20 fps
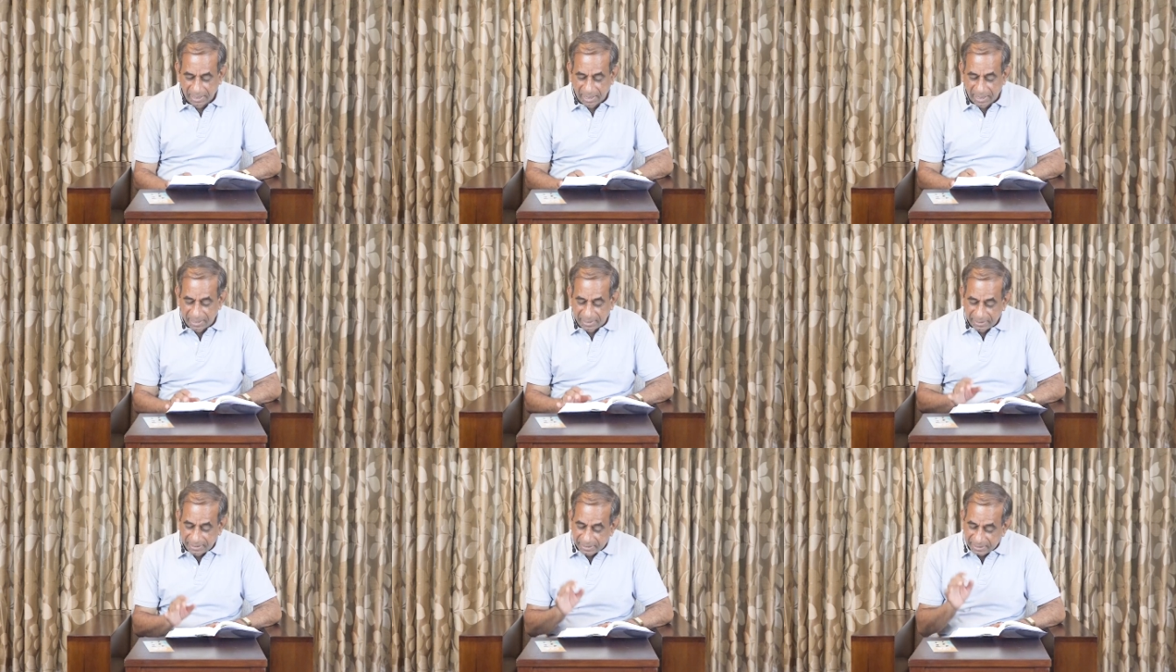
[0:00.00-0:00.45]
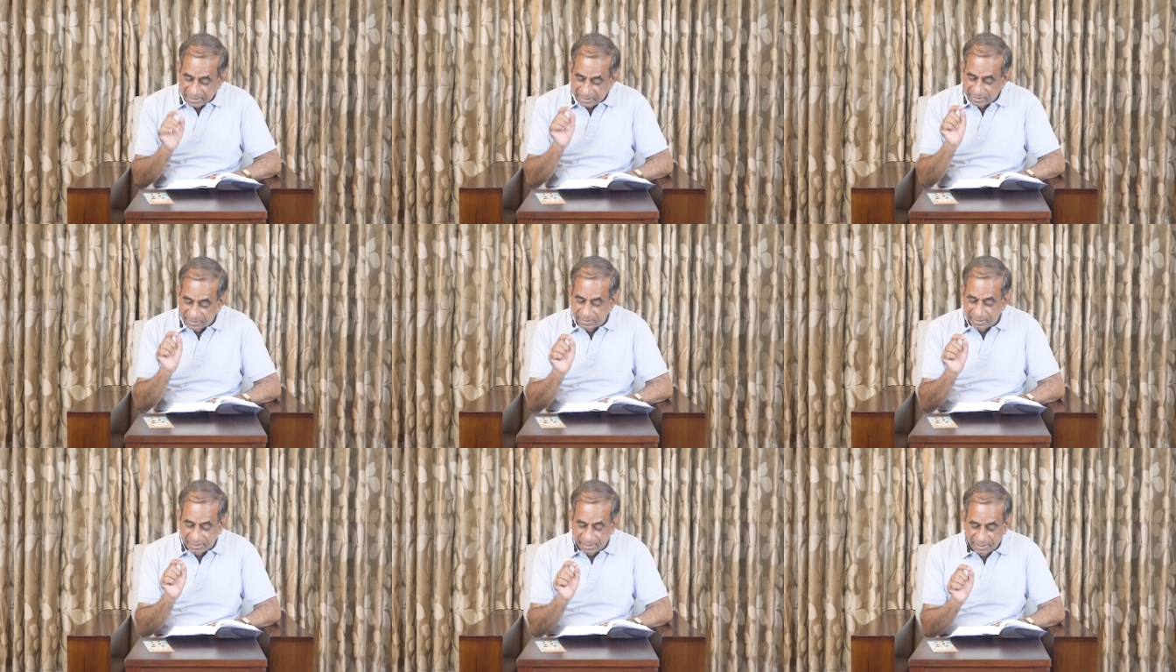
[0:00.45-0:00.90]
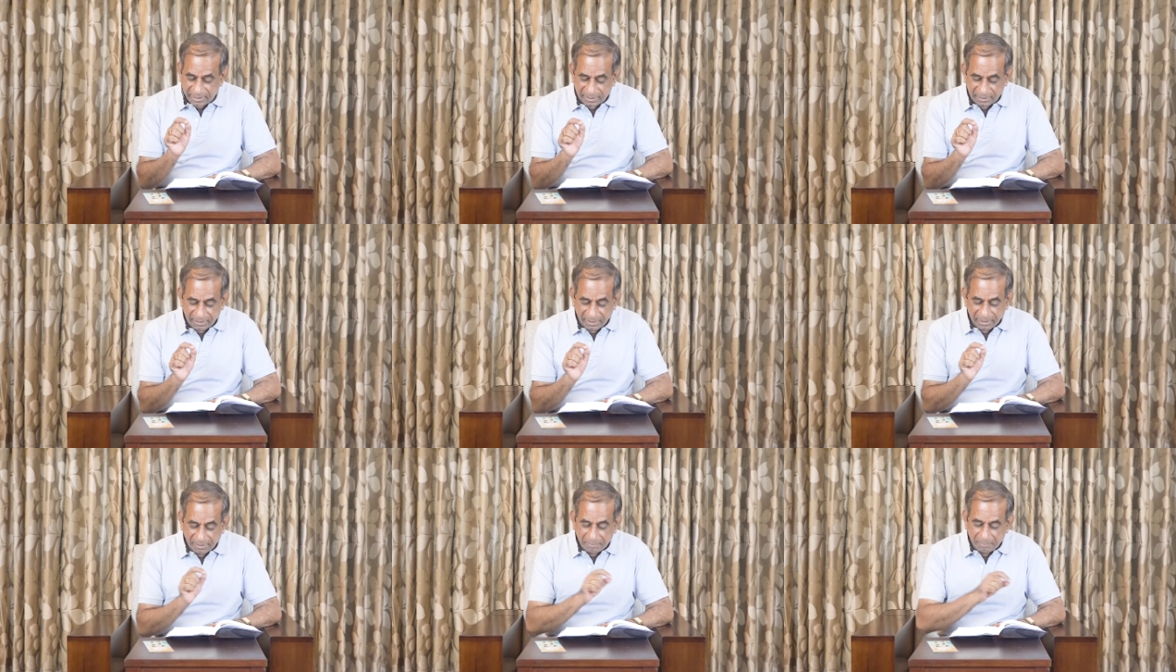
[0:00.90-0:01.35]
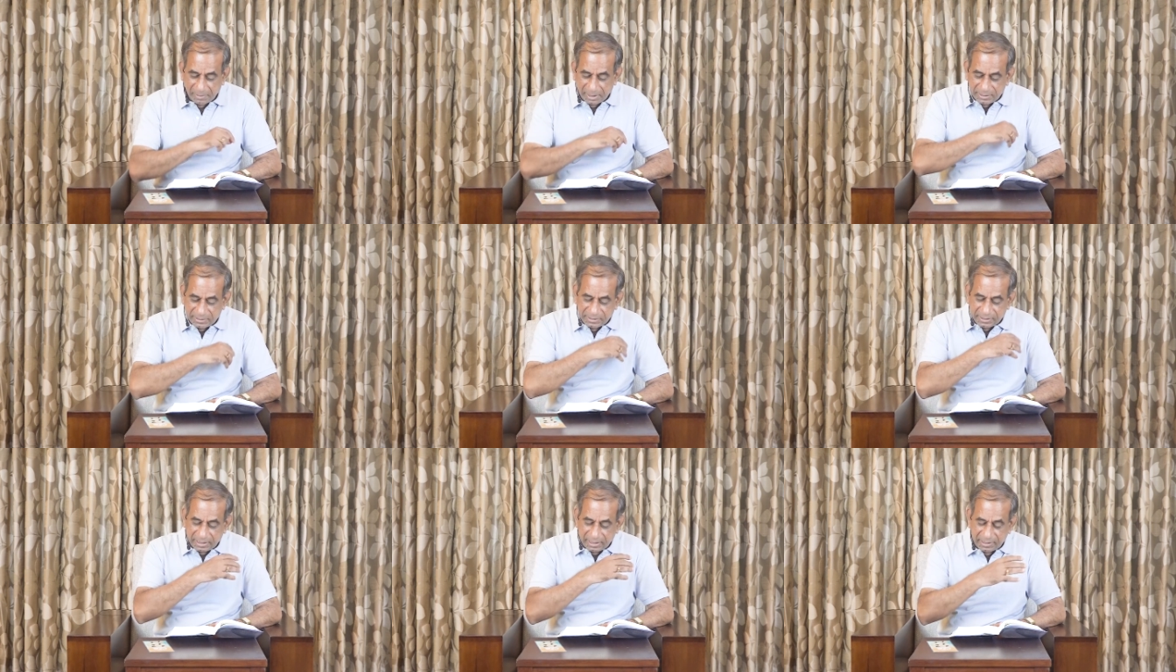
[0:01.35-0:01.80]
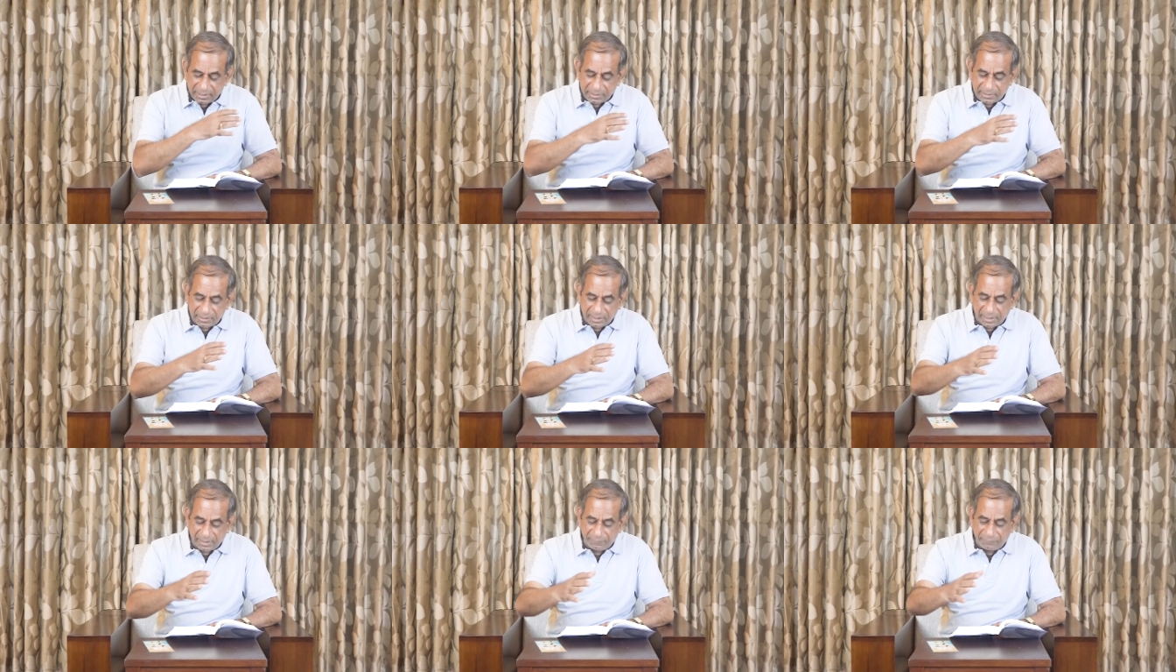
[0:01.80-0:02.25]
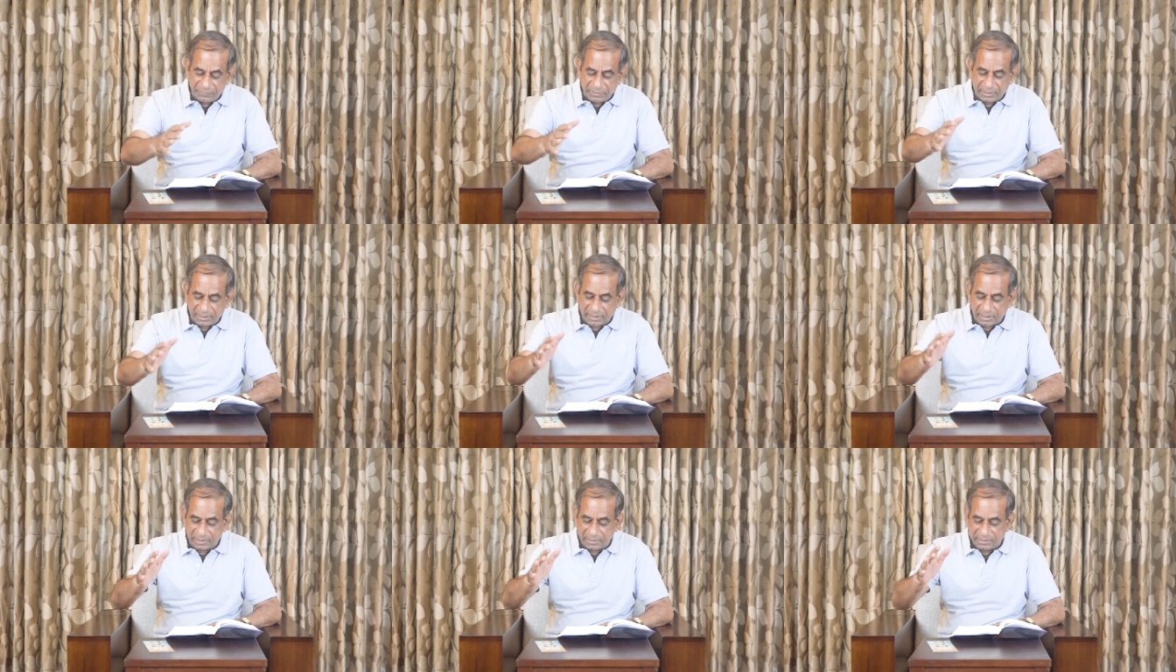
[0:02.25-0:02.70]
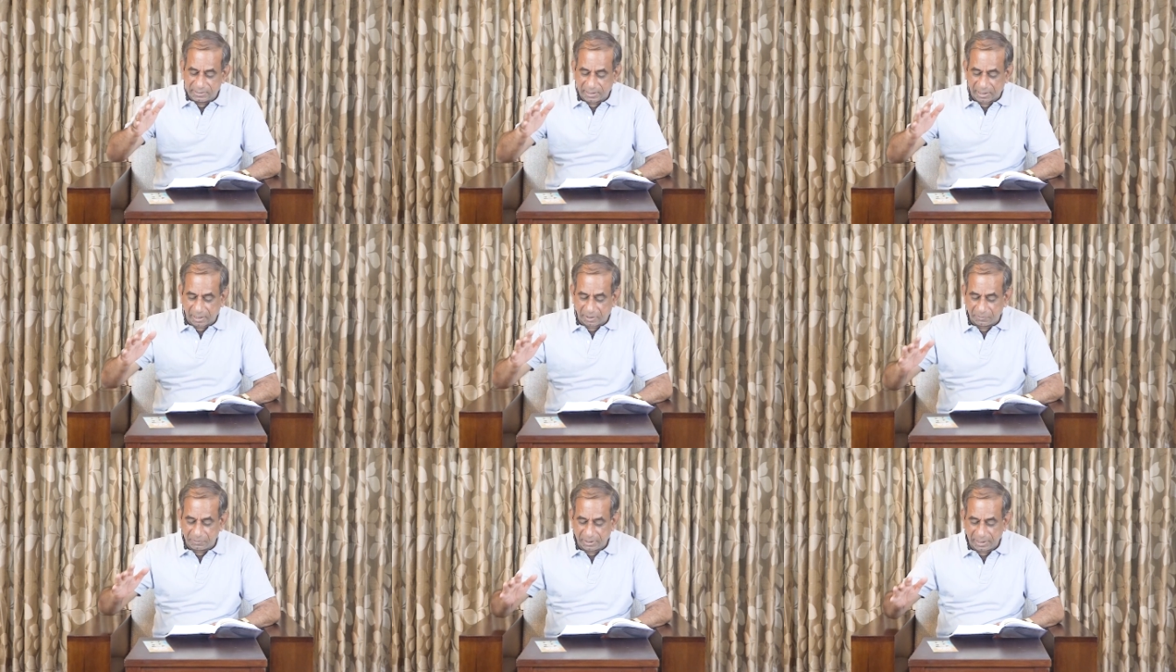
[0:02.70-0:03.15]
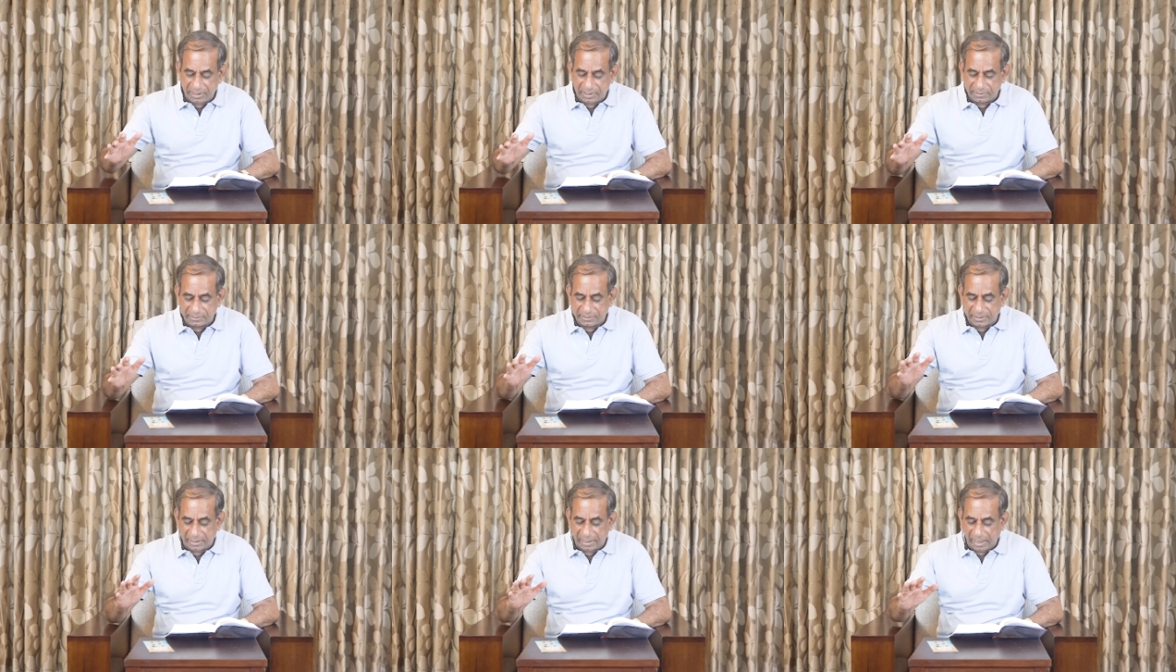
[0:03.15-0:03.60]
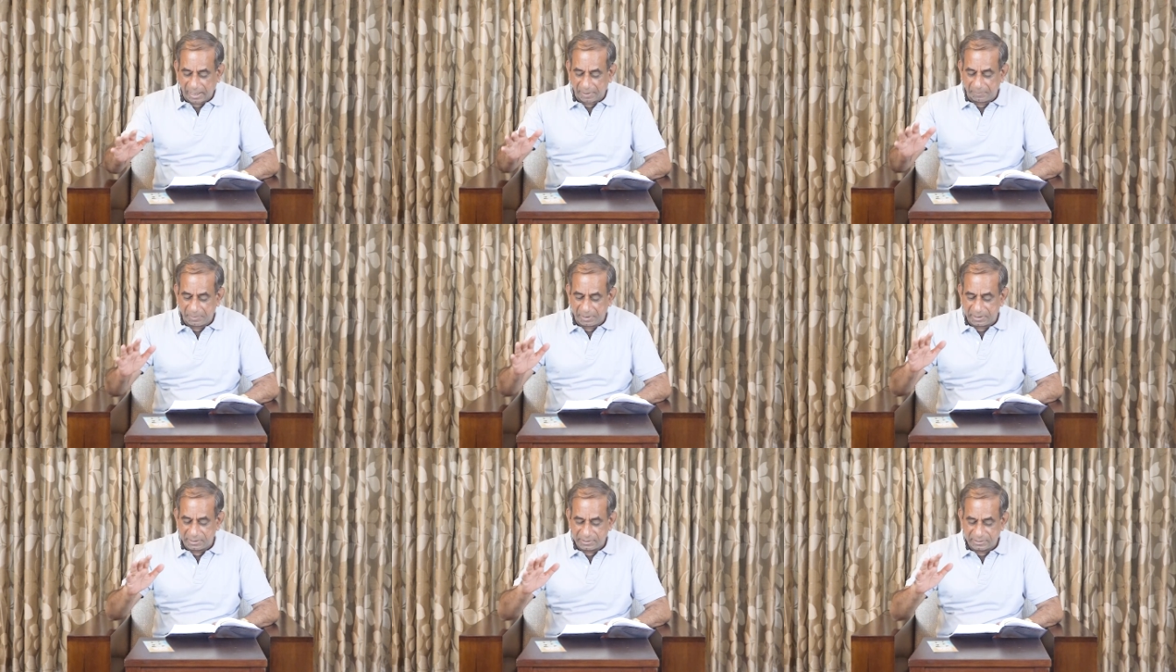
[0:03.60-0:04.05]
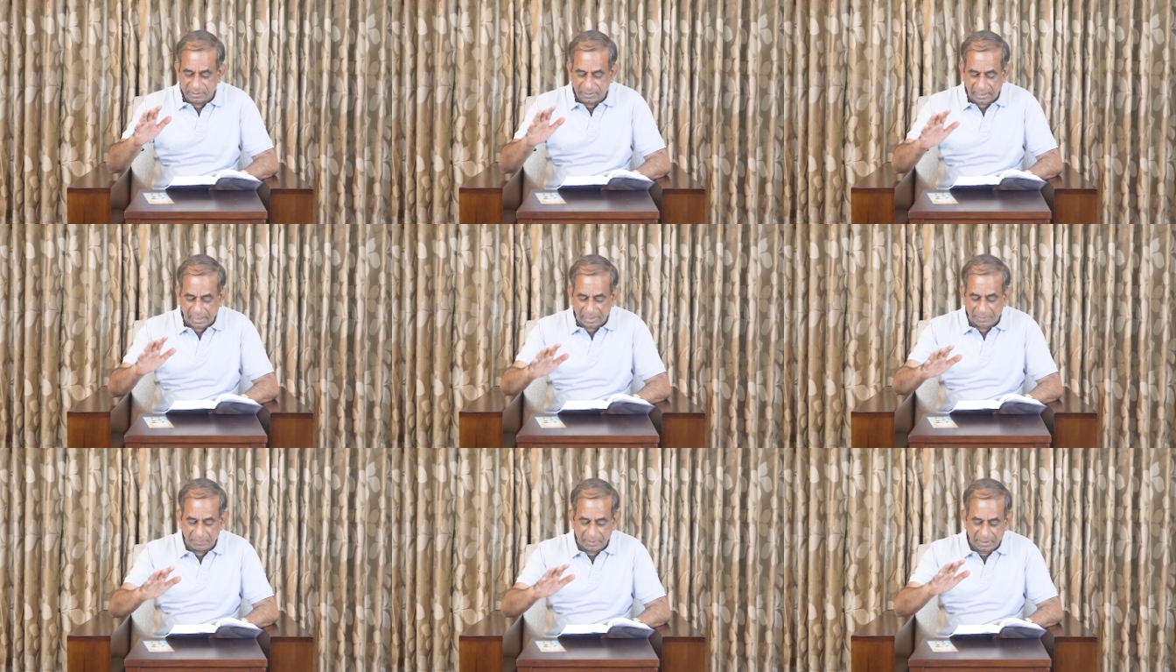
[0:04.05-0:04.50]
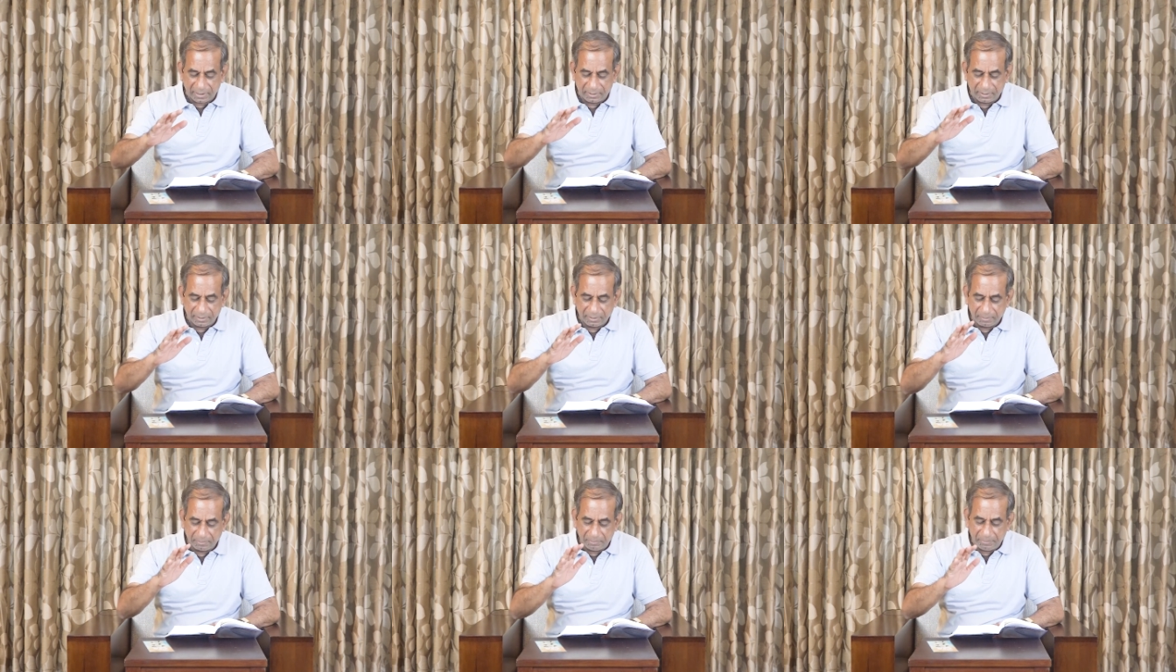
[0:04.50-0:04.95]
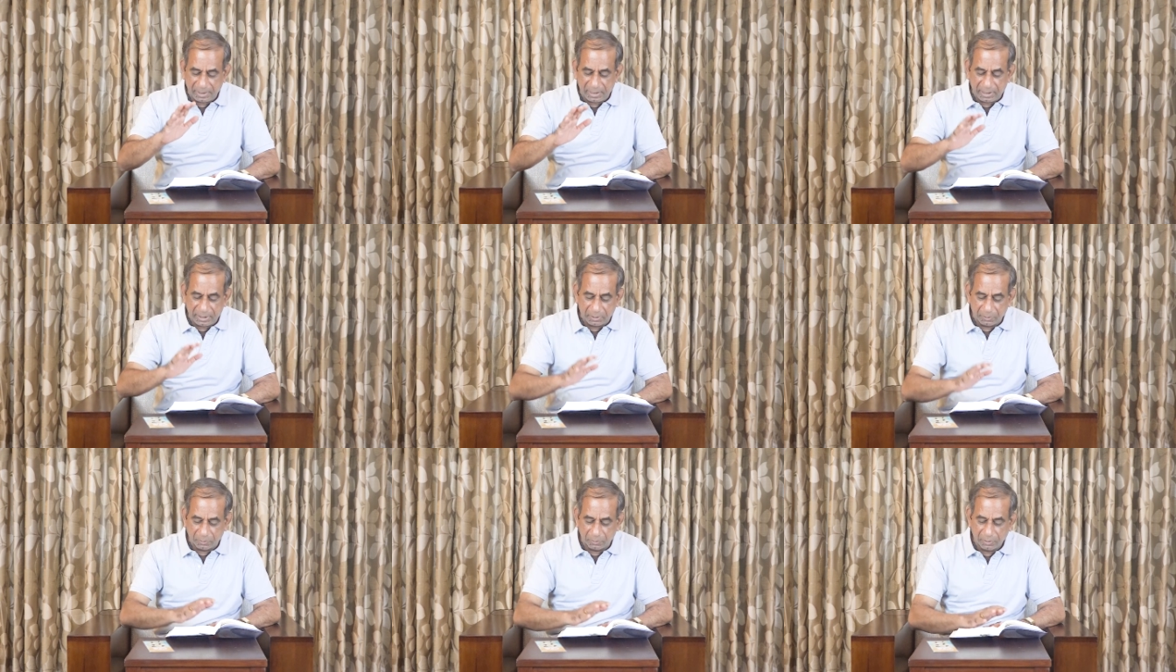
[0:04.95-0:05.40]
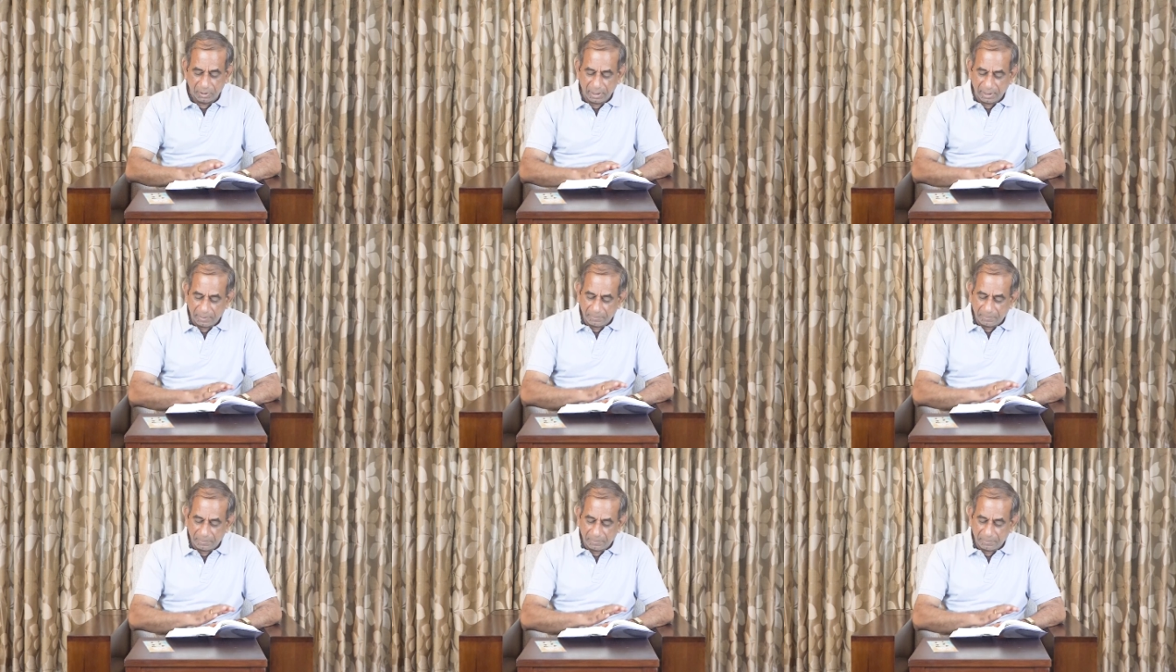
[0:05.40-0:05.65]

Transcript: And in thee may change their physical surroundings, their habits, climate, milieu,